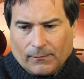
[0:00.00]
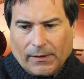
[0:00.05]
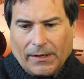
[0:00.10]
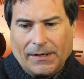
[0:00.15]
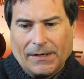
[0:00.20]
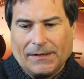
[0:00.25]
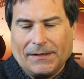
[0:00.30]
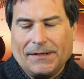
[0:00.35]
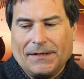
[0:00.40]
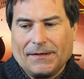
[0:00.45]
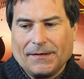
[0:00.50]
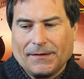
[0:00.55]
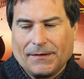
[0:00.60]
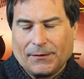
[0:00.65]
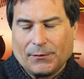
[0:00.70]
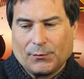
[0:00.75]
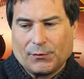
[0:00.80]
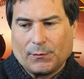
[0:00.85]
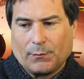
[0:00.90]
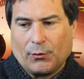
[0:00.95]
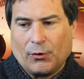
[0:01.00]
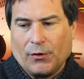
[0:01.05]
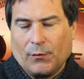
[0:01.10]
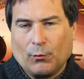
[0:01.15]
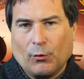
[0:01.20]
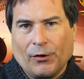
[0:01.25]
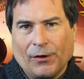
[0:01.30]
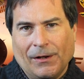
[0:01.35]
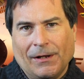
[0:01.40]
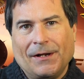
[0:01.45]
Elite, I think there was a
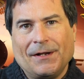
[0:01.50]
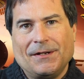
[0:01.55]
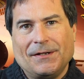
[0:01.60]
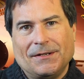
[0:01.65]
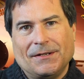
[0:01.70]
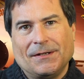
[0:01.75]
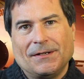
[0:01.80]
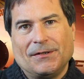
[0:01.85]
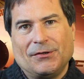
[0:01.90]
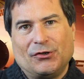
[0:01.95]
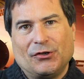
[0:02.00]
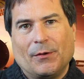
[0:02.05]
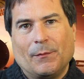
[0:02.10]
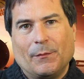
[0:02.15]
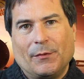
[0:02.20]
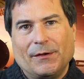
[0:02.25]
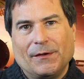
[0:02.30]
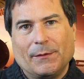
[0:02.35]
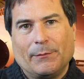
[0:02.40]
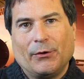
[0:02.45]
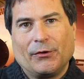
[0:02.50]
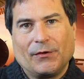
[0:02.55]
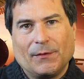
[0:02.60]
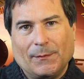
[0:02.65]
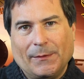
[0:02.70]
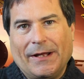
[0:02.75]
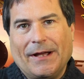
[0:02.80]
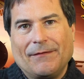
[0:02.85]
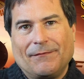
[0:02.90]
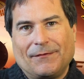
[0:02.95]
0.1 light year jump in the
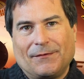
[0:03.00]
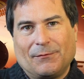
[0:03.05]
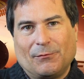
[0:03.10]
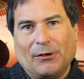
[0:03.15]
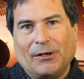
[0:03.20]
bottom left,